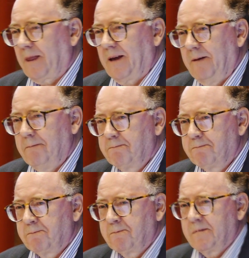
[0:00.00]
Okay.
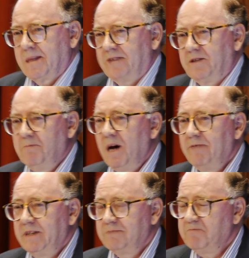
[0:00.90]
That's a
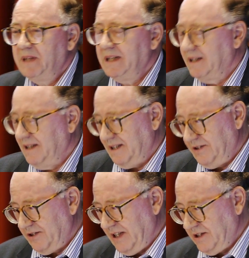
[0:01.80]
Mervyn Peake
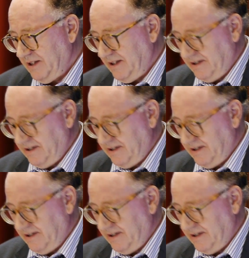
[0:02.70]
illustration,